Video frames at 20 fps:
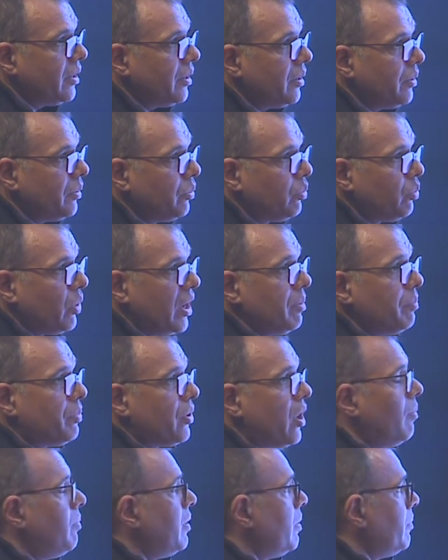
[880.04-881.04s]
one
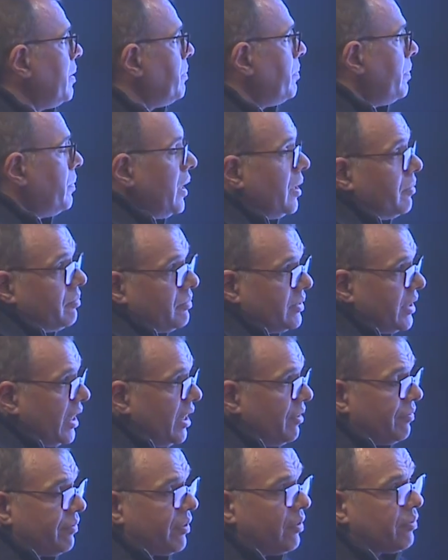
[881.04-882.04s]
problem,
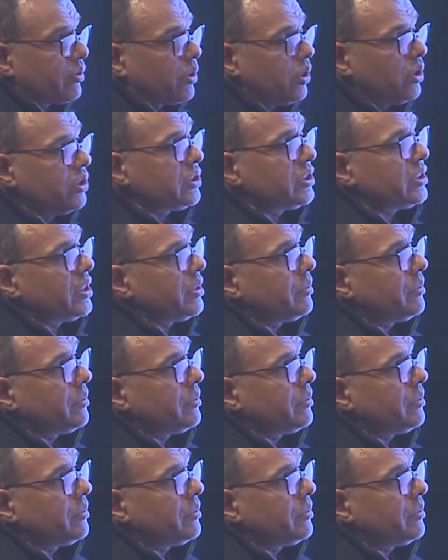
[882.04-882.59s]
then of course,